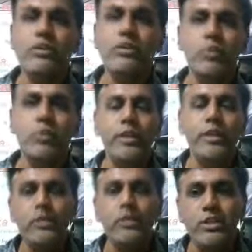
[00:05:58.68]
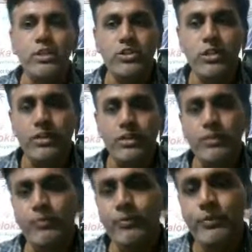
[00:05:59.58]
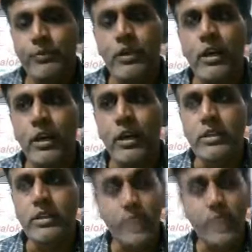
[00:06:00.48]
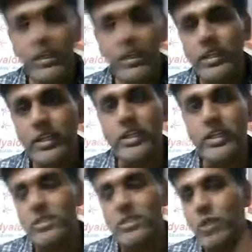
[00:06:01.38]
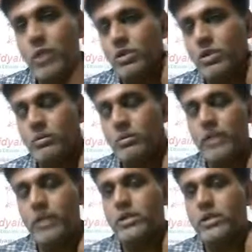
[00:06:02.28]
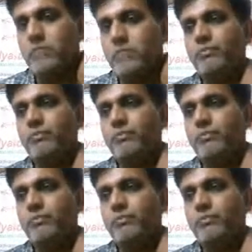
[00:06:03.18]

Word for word: is provided to these children. Uh, the second key tenet is about partnership